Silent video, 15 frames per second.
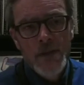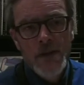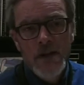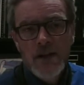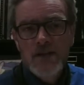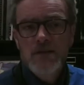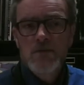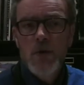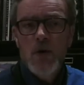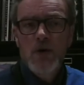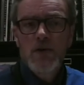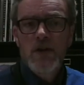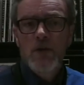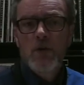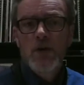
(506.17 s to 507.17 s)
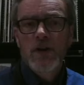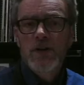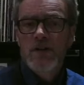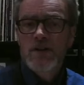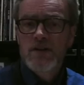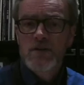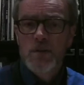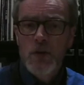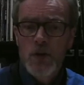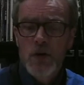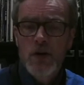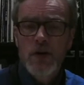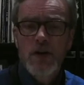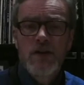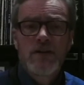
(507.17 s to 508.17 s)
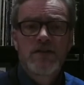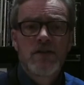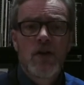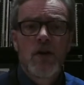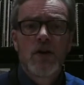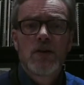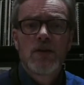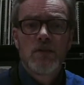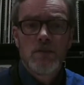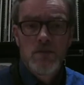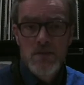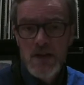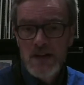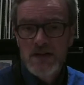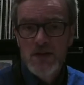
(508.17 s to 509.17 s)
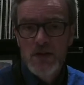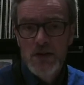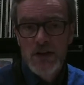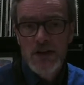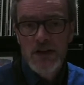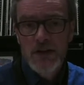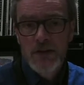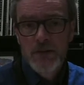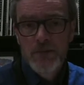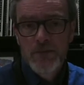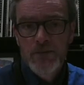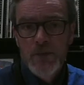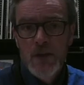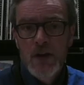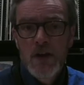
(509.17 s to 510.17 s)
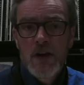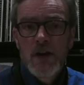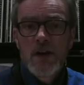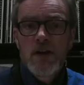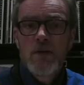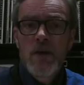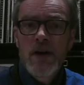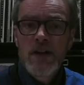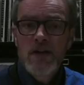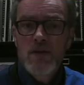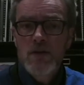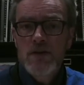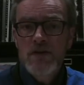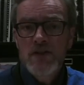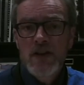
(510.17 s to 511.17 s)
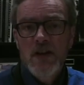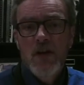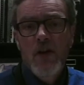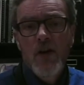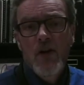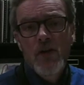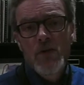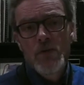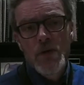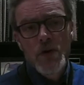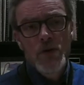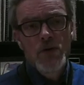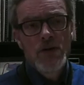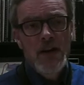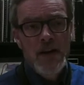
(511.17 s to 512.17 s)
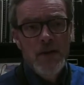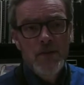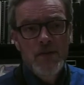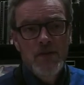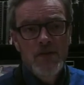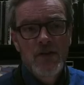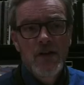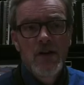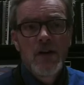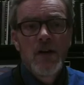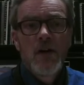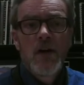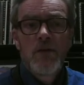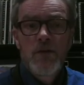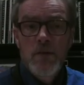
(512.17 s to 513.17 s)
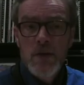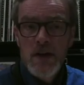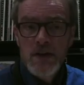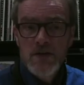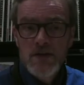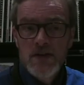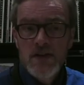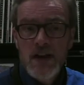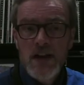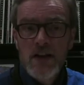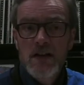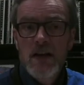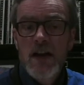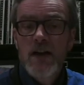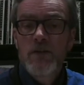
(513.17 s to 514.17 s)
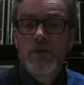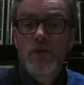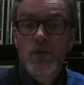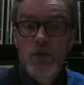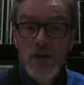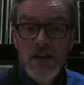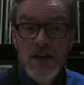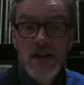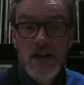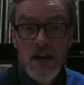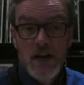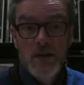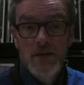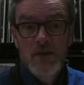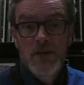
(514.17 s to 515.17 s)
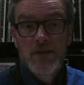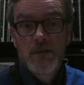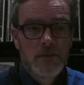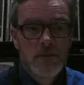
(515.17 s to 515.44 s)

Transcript: next mode that we're going to explore is called Mixolydian. You might notice that all the mode names of the major scale have Greek names.